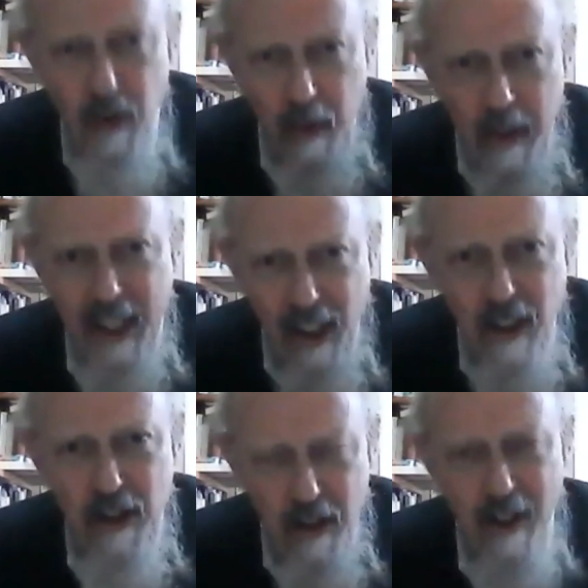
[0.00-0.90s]
and we can
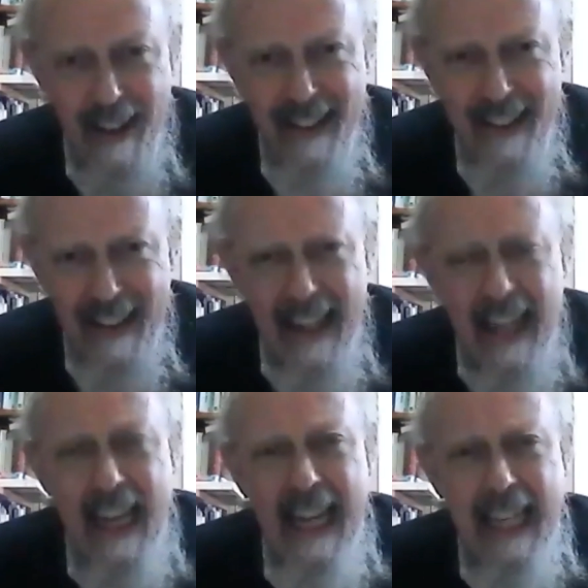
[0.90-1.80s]
discern it,
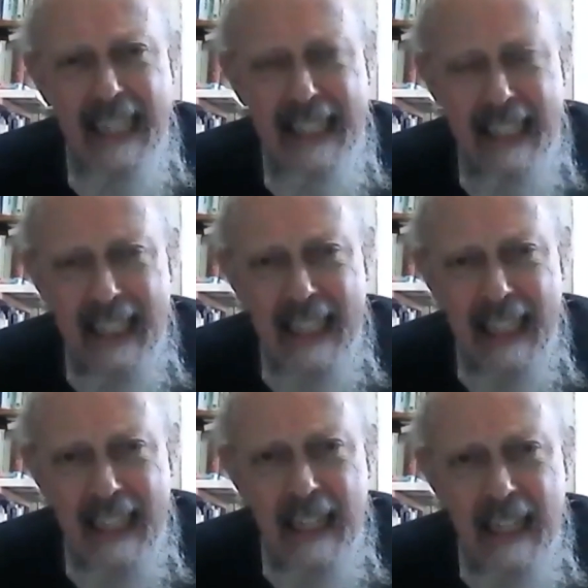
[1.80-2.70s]
is
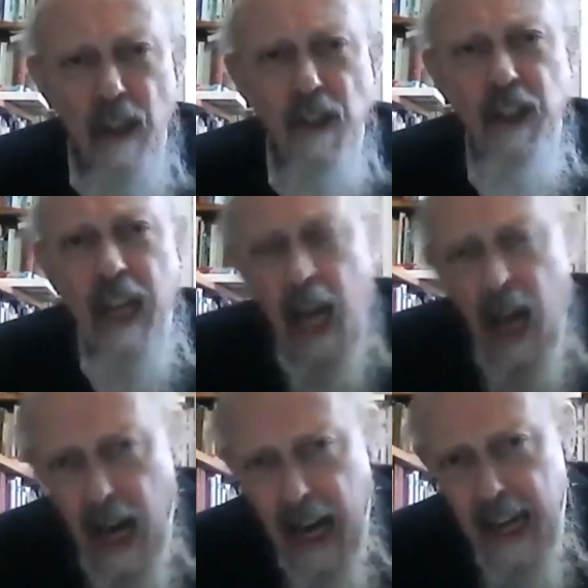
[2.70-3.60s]
shall
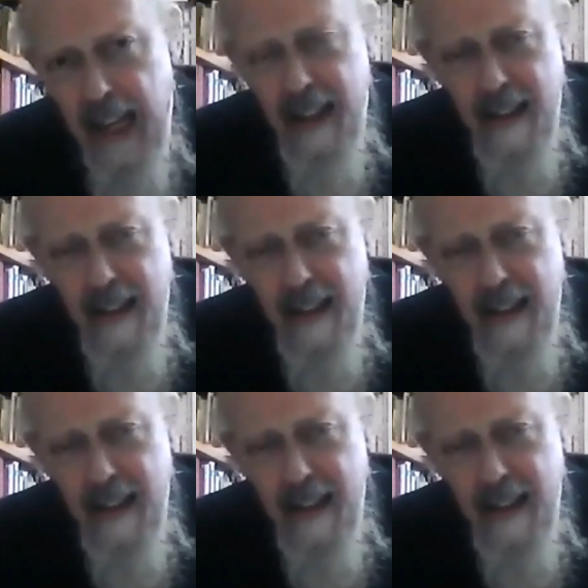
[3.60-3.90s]
I